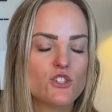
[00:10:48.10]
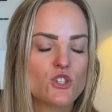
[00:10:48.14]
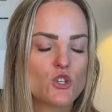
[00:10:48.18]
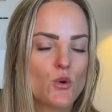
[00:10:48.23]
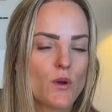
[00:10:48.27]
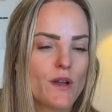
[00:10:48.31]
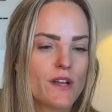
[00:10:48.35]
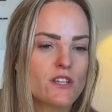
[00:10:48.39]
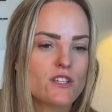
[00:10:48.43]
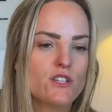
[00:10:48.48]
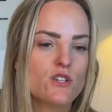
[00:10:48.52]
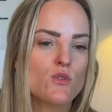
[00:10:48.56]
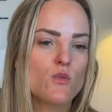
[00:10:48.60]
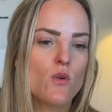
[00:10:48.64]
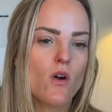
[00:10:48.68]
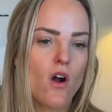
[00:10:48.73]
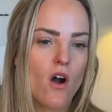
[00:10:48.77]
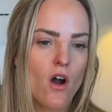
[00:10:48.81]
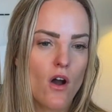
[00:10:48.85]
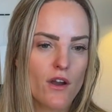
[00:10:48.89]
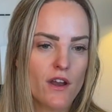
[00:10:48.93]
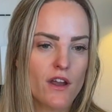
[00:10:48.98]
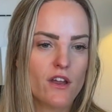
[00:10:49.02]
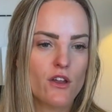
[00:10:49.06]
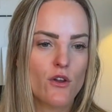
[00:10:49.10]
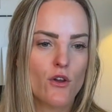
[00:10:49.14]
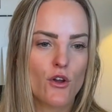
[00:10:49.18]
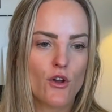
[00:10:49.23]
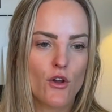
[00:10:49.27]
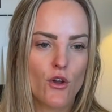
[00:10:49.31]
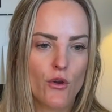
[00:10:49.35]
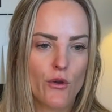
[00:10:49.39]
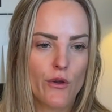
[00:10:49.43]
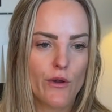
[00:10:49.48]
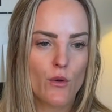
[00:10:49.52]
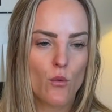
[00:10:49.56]
you're going to audit your
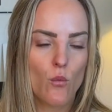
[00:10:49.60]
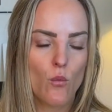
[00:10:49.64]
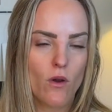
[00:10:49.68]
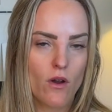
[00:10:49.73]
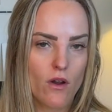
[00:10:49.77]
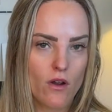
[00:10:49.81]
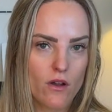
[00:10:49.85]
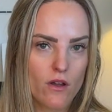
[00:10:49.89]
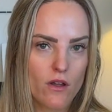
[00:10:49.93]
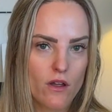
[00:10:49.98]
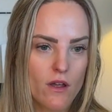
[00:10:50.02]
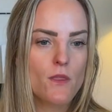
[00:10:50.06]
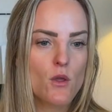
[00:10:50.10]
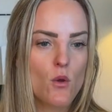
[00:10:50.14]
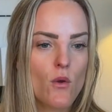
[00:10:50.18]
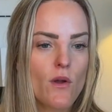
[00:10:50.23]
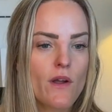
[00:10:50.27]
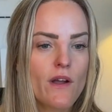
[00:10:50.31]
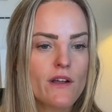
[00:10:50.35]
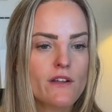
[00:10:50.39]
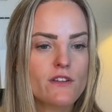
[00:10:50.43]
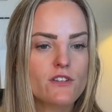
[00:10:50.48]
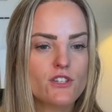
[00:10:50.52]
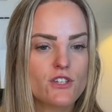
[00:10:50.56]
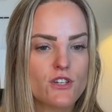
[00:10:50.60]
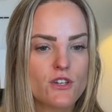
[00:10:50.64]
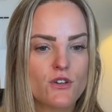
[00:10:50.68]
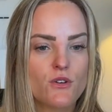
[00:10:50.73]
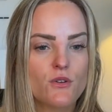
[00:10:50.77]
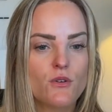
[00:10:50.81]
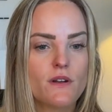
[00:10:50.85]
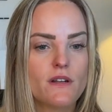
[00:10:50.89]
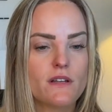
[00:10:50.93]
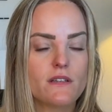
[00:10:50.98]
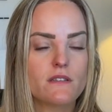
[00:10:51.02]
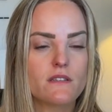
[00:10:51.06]
current work. You're going
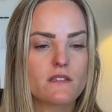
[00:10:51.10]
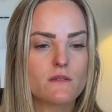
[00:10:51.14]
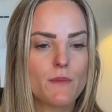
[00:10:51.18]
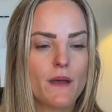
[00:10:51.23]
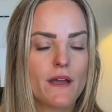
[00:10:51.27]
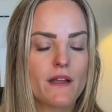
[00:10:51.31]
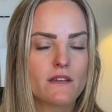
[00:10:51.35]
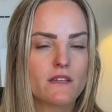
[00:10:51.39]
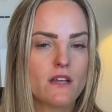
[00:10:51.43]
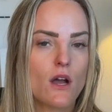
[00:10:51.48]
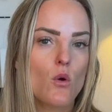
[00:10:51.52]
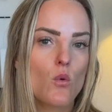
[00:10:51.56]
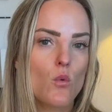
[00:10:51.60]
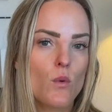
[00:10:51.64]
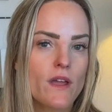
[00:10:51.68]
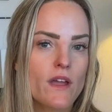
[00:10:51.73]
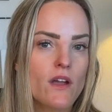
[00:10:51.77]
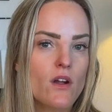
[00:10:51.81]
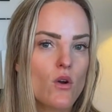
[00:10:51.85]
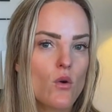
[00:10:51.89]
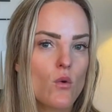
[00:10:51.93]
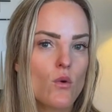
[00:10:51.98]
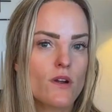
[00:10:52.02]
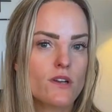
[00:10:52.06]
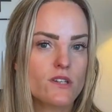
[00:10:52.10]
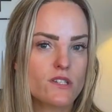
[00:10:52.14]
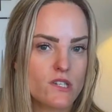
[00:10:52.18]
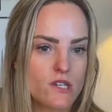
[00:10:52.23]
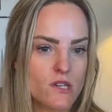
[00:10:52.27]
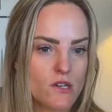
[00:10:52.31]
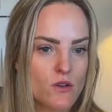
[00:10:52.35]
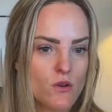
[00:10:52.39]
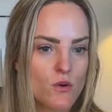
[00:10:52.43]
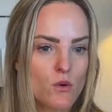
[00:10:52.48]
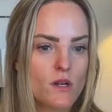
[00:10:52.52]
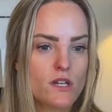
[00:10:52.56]
to spend a week or
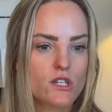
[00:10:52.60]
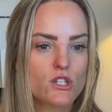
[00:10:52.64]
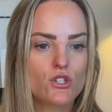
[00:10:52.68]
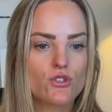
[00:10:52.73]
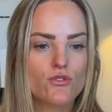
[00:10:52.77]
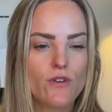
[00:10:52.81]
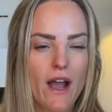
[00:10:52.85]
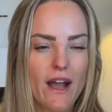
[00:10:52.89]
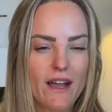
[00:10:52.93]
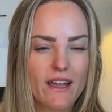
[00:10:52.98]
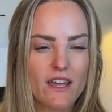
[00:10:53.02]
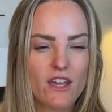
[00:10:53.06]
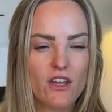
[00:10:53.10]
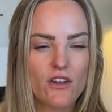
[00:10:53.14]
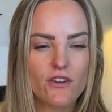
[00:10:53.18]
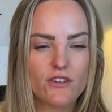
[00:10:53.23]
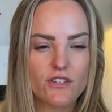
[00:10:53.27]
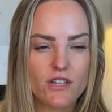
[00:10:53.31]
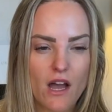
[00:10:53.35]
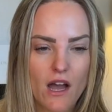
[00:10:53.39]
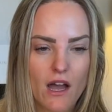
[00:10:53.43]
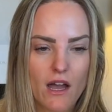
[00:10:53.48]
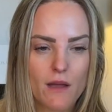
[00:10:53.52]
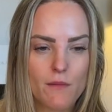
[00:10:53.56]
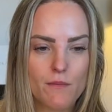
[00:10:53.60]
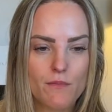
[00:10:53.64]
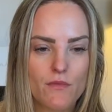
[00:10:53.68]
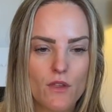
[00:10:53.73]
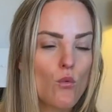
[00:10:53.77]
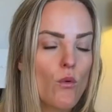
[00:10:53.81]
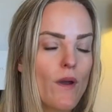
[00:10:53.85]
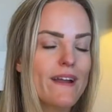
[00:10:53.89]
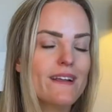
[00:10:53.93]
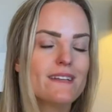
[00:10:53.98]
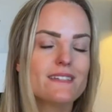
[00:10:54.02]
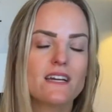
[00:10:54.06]
two tracking your time.
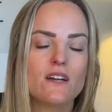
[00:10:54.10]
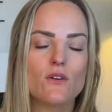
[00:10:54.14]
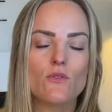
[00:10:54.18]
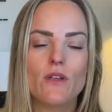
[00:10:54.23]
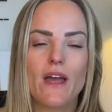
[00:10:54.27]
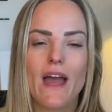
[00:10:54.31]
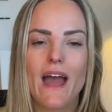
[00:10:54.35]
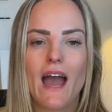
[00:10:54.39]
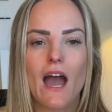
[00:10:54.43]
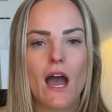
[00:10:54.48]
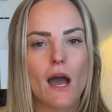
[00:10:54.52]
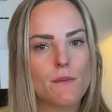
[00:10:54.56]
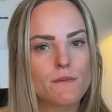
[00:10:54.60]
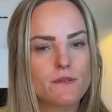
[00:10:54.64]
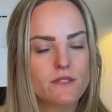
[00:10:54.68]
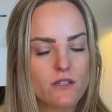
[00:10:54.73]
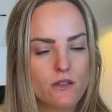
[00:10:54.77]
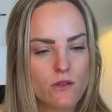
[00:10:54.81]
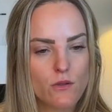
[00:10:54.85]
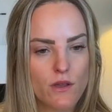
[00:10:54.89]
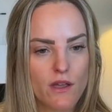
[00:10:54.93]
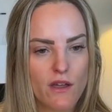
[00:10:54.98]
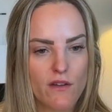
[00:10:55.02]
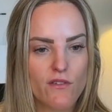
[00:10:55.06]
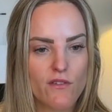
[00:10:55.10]
Write down absolutely